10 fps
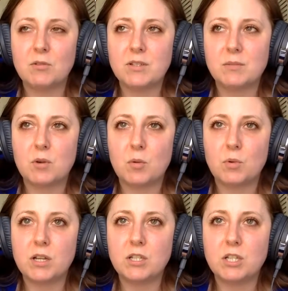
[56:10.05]
always
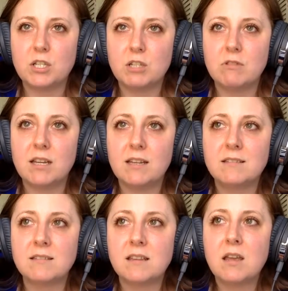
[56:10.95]
appropriate to do
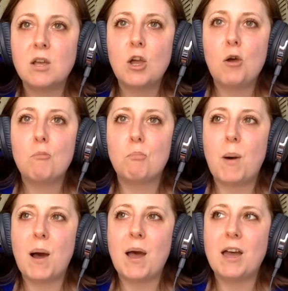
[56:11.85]
this,
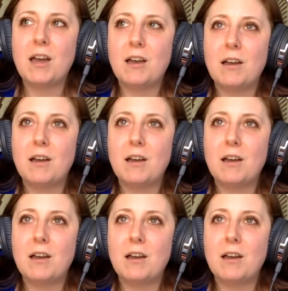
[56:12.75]
but,